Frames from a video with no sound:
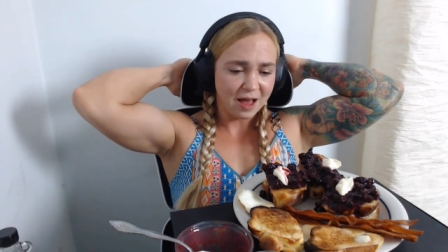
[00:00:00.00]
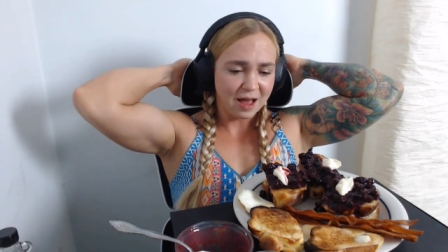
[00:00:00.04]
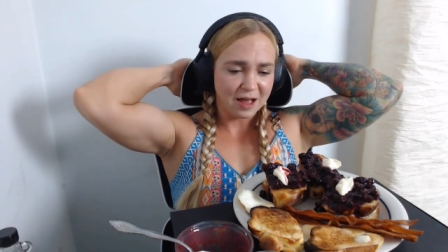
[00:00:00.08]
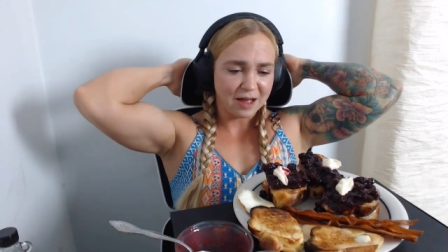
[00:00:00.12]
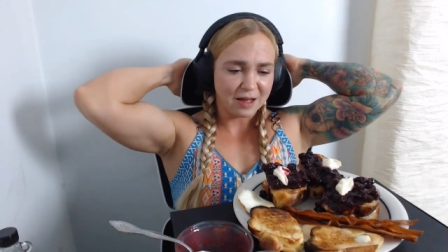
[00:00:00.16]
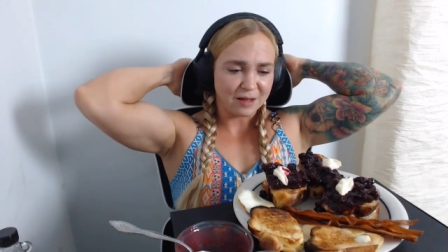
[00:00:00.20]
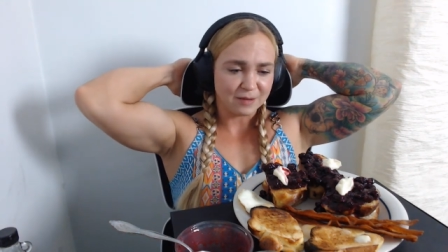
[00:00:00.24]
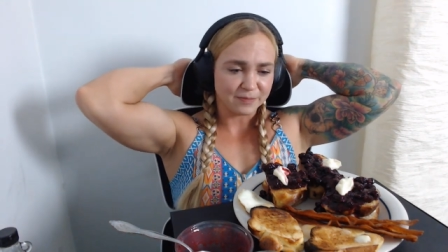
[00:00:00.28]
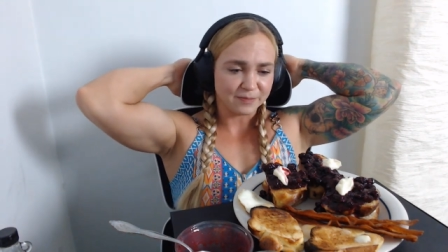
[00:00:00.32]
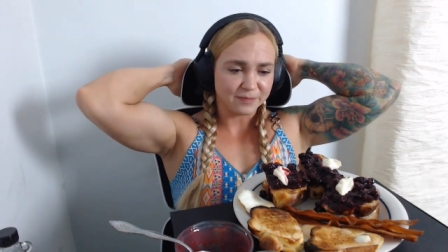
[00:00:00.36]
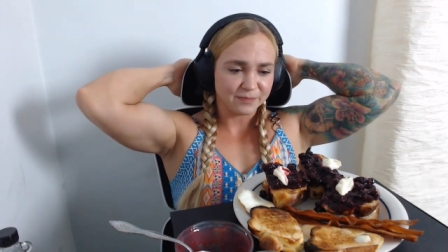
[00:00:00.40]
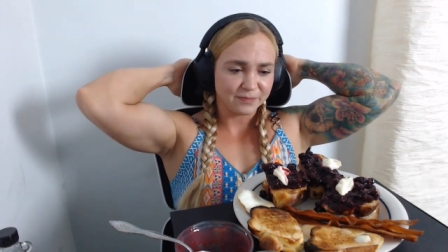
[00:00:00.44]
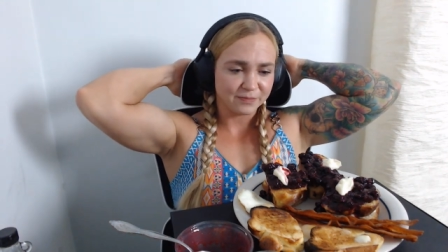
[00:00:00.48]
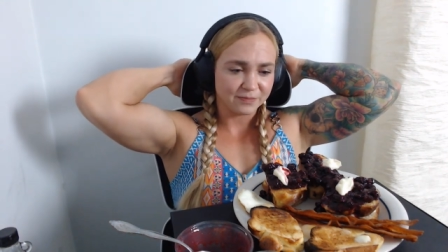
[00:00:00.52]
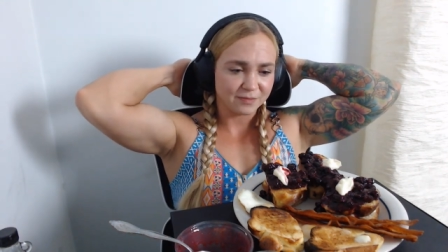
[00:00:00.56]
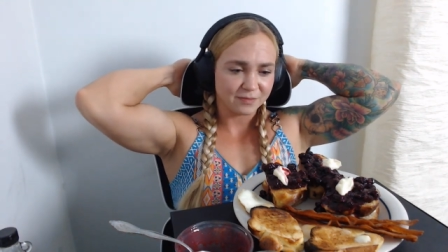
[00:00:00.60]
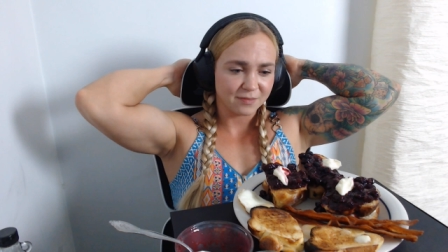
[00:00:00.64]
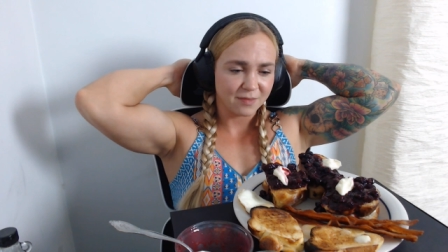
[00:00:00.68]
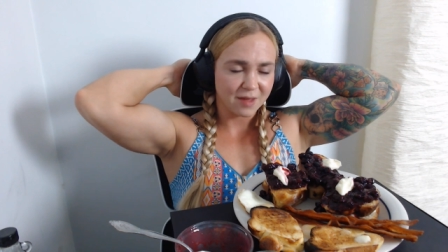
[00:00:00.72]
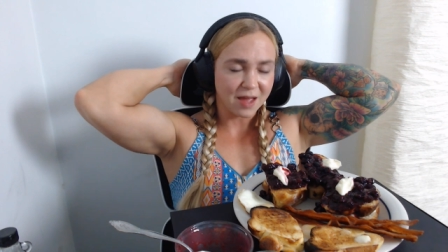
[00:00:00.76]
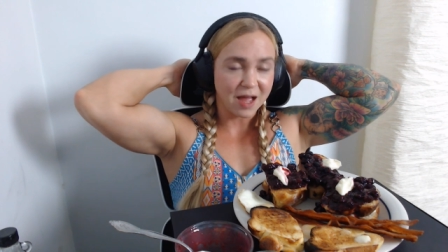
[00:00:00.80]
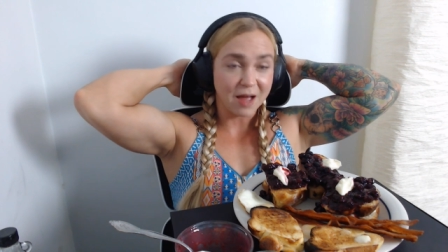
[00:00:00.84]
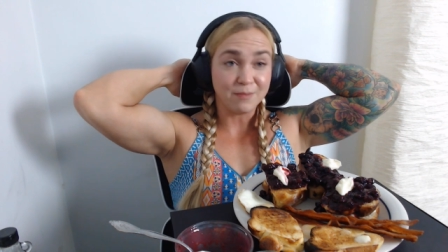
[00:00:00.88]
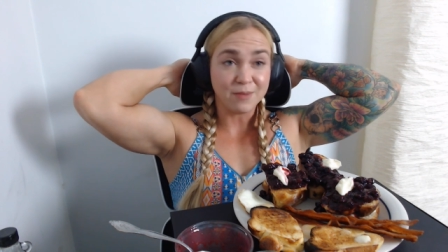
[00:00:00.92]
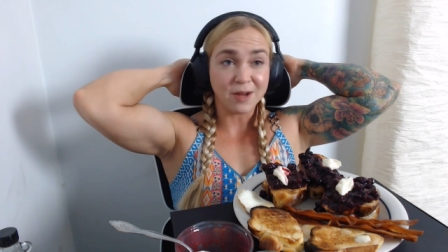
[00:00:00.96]
Um,
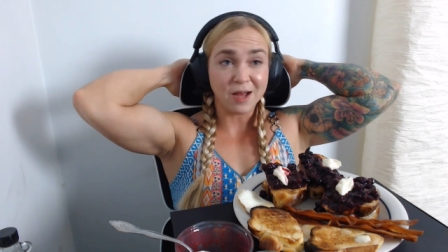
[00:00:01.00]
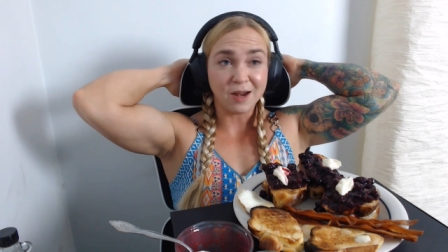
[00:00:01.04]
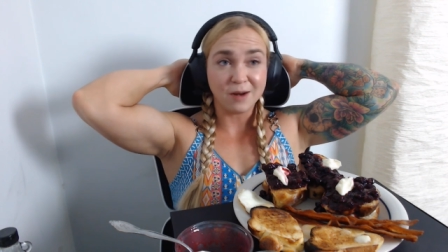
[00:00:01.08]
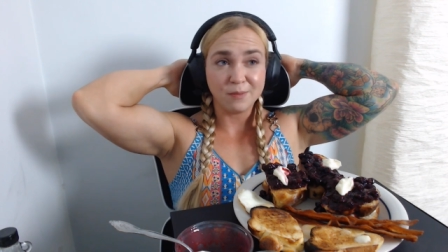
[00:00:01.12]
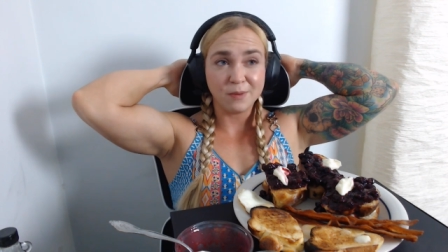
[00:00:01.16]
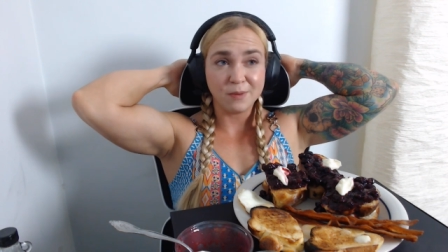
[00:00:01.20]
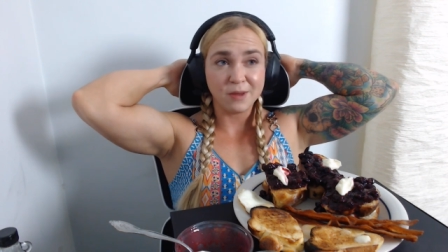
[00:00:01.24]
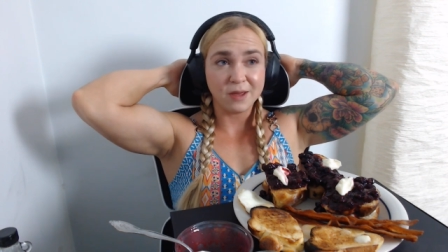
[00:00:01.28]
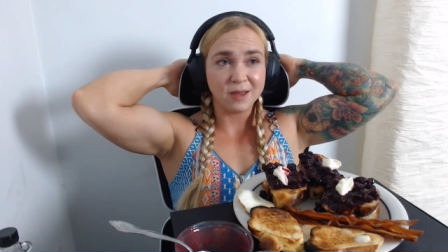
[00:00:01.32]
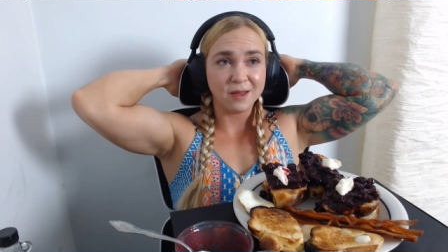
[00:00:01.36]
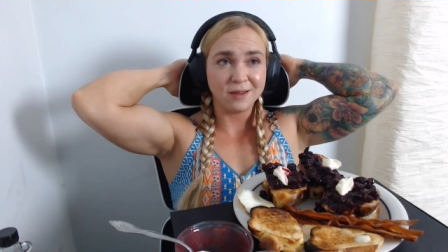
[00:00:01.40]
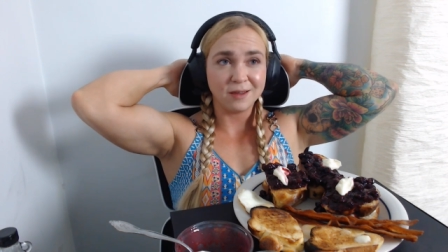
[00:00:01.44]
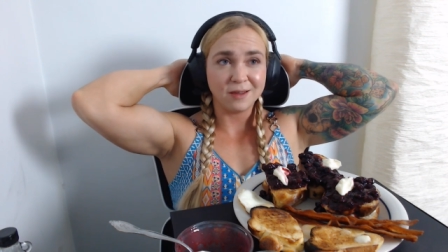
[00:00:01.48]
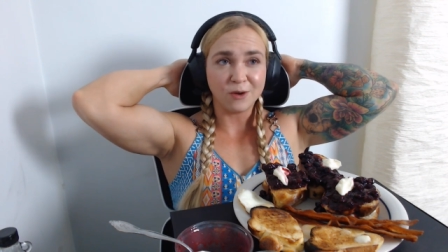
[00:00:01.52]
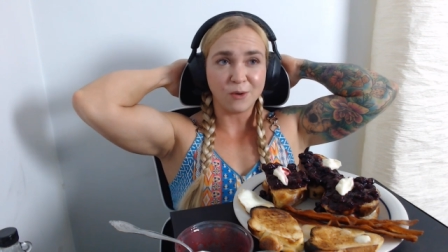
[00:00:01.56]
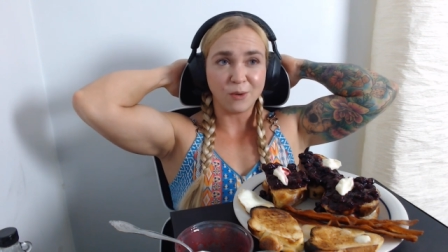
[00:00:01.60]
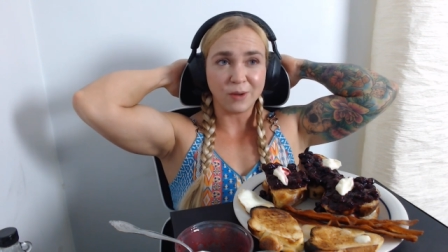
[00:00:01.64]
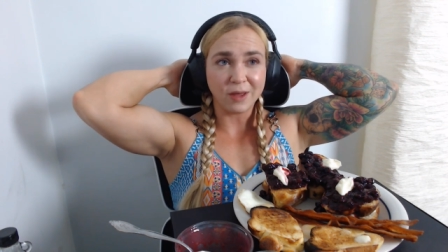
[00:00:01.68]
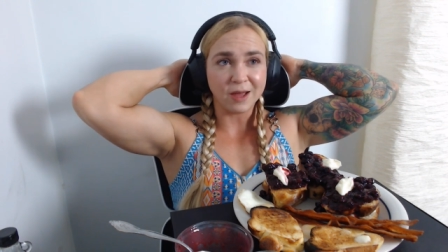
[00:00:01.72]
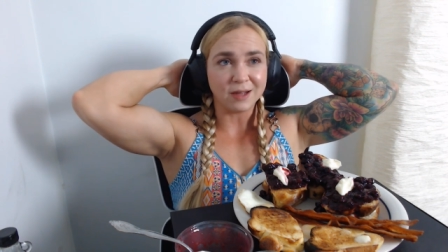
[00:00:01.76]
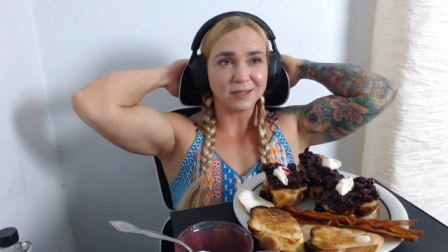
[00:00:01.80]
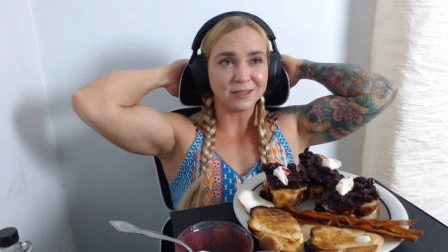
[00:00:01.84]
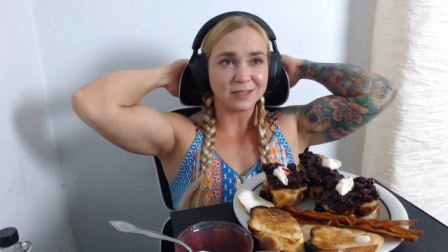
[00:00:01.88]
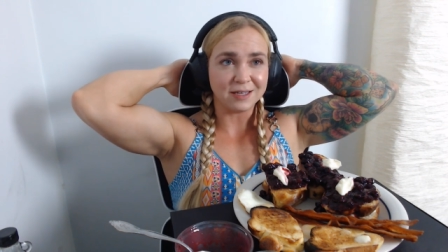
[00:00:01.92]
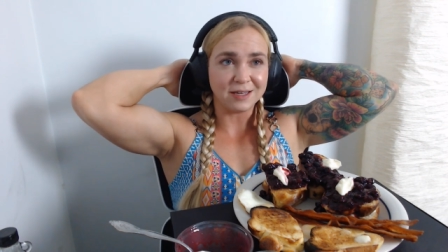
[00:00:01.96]
I'm not a big
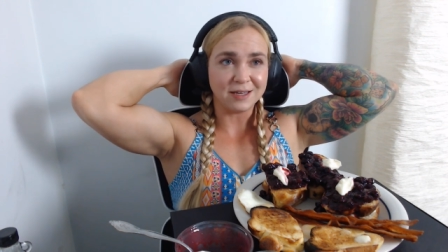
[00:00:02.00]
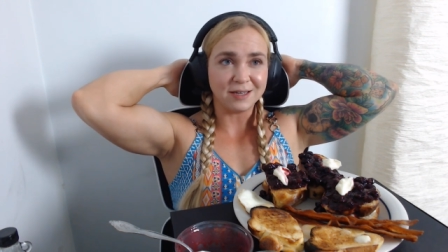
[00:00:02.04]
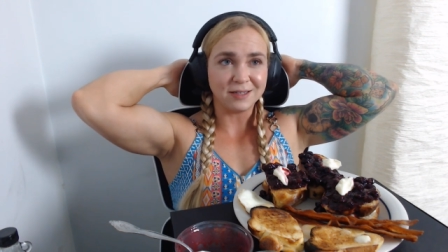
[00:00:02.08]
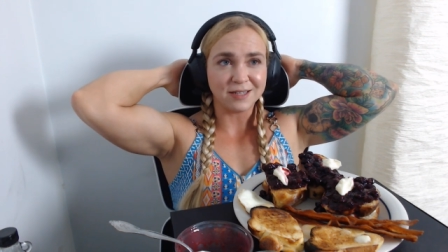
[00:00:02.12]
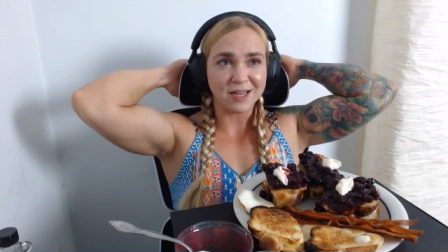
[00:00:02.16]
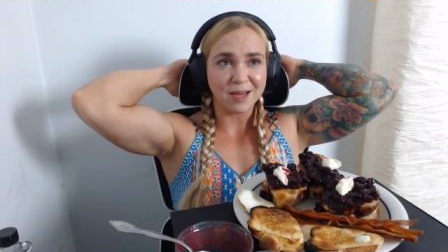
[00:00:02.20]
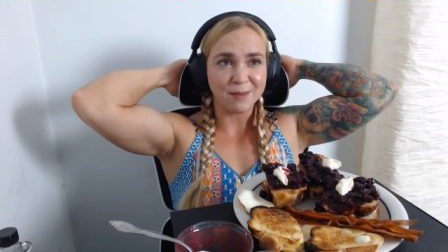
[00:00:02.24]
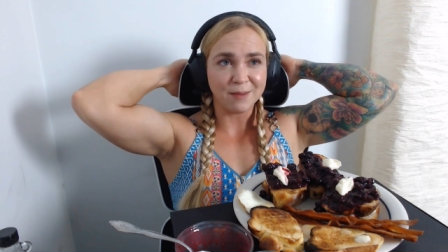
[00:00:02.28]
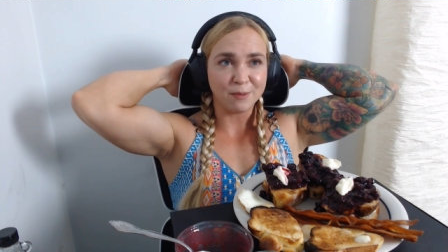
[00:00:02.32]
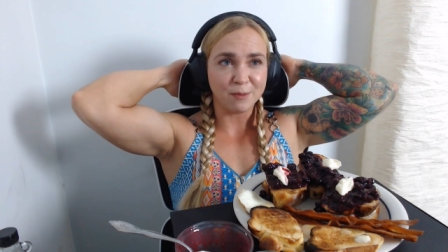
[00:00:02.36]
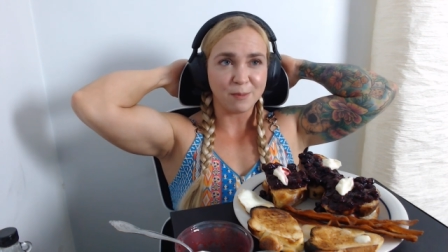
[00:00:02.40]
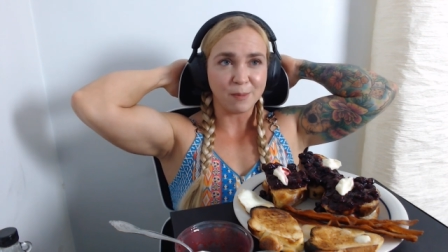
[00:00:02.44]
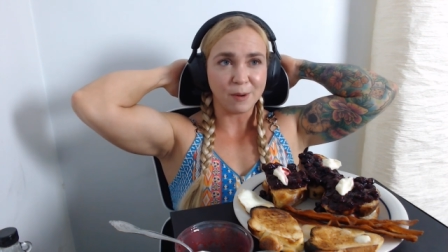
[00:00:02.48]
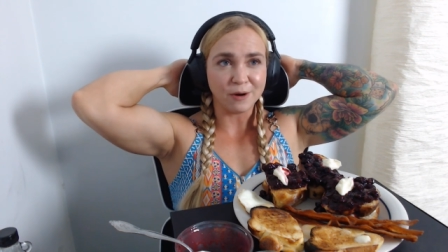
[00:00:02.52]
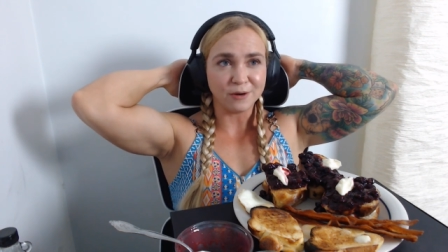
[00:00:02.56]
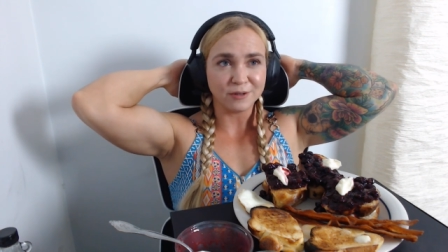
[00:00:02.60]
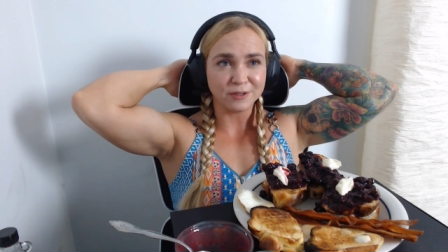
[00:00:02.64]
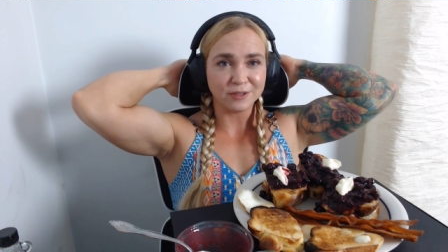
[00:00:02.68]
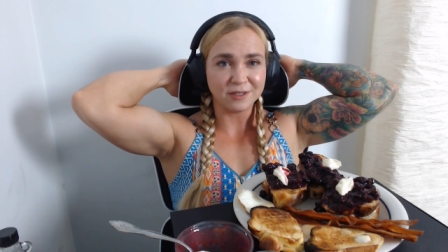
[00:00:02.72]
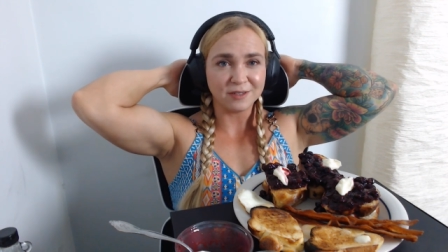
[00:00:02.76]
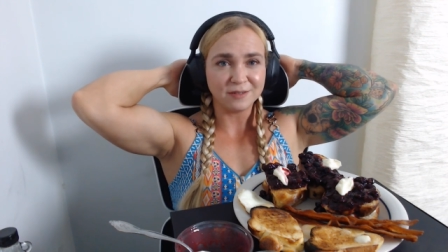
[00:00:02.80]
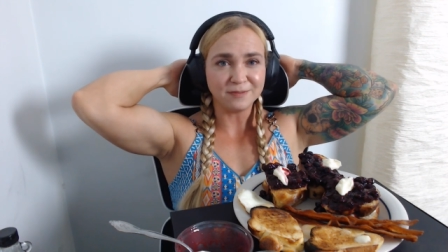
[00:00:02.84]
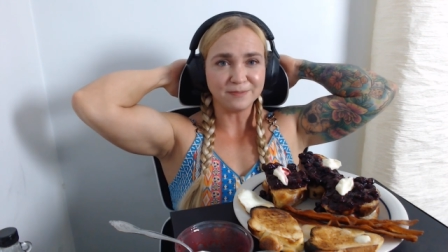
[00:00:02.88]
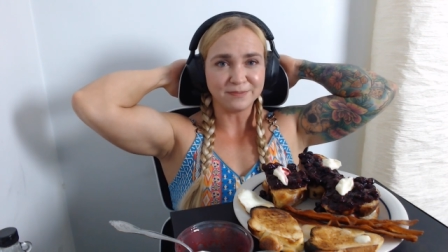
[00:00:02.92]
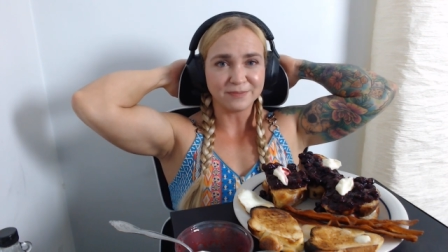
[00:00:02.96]
going out to eat type of
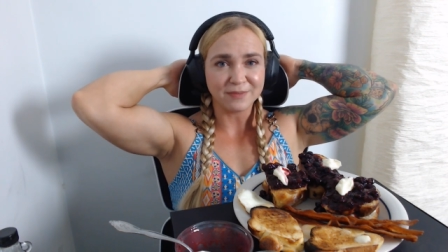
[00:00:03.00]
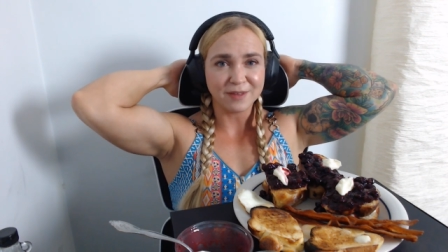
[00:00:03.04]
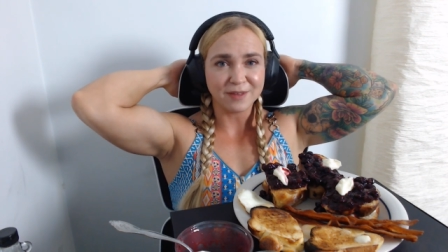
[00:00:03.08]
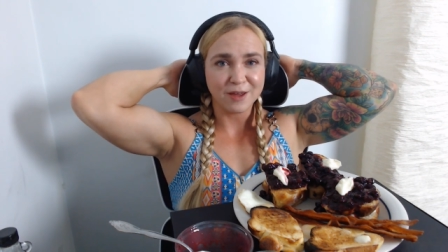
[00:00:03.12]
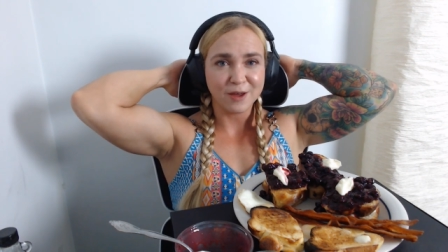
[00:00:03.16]
person,